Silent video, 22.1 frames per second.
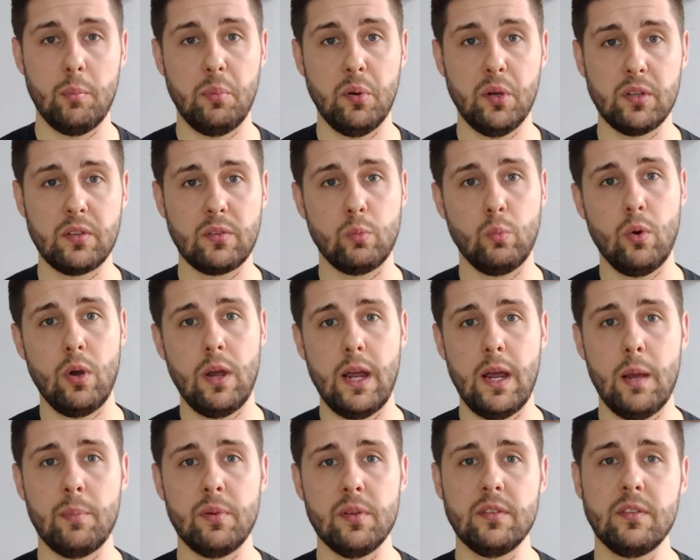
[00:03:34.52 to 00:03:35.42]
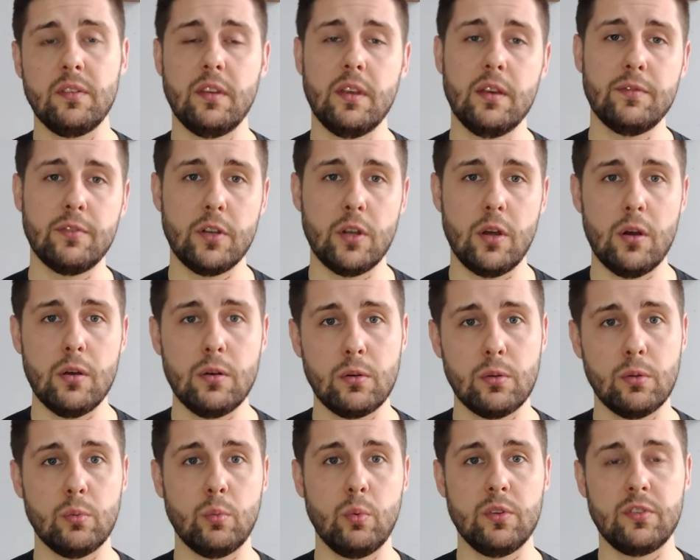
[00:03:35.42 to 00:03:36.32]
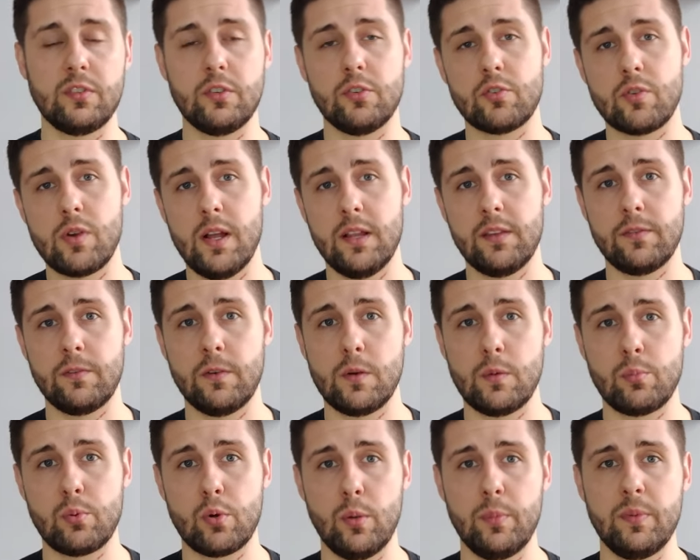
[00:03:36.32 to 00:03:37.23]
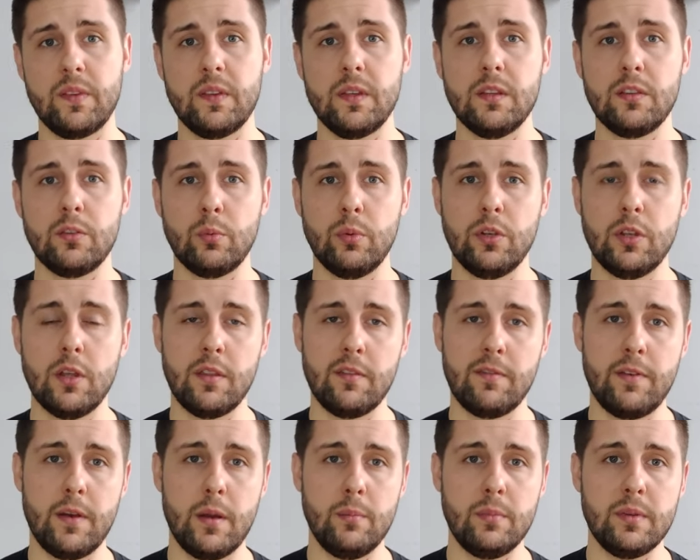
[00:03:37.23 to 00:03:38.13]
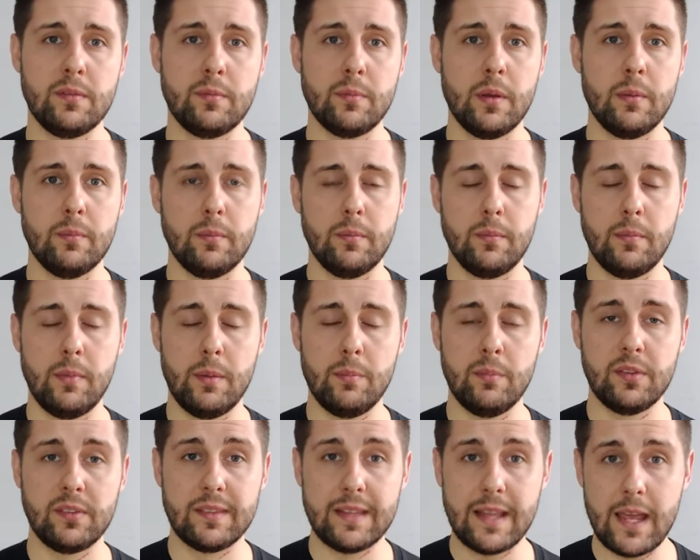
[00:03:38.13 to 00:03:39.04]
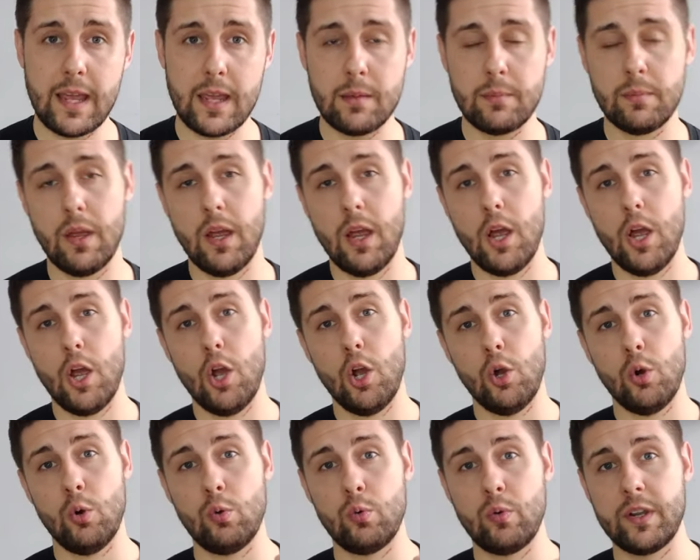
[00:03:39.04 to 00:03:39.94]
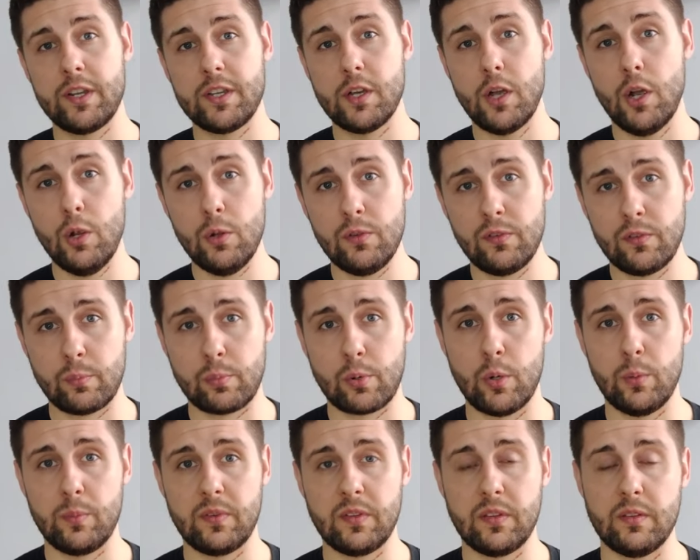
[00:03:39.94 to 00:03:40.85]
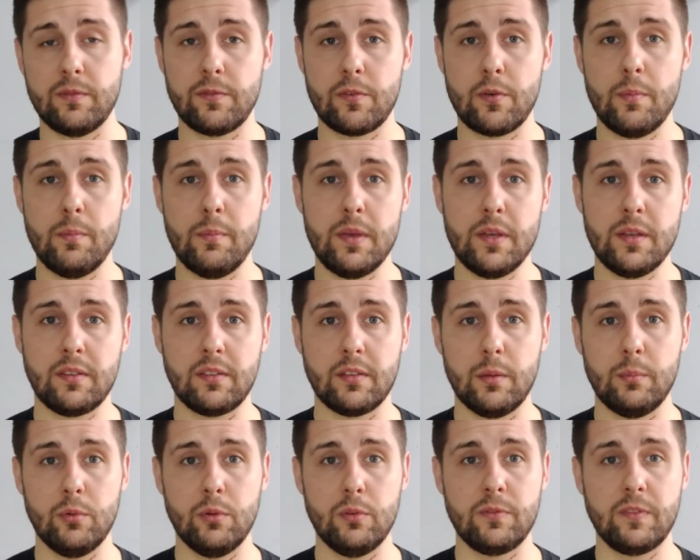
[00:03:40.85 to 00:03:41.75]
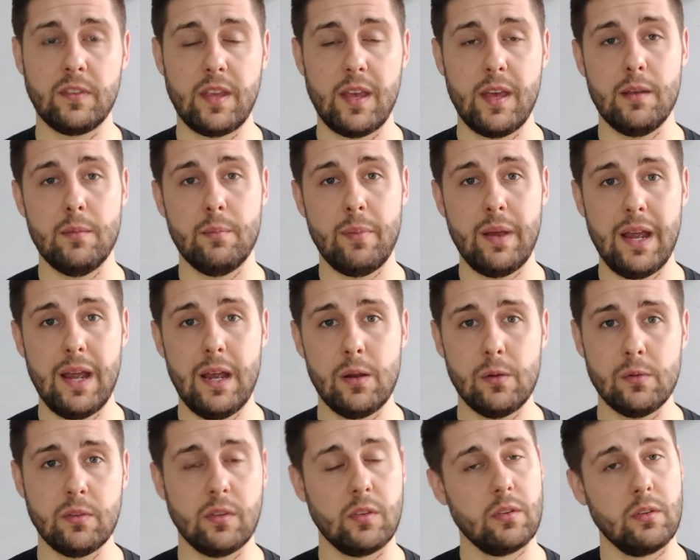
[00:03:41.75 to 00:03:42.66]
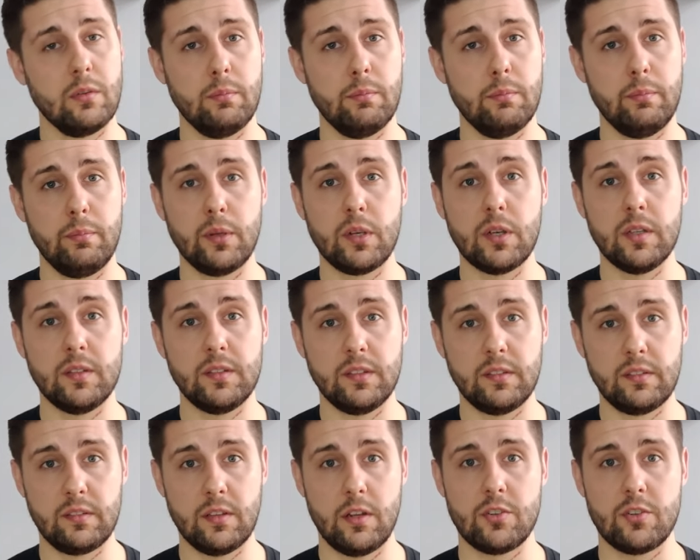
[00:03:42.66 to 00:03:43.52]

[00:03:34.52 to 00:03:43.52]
But what happens if an uncle wants to transfer a property into another family member's name, who already owns a property, for a mere sum of £10, because he's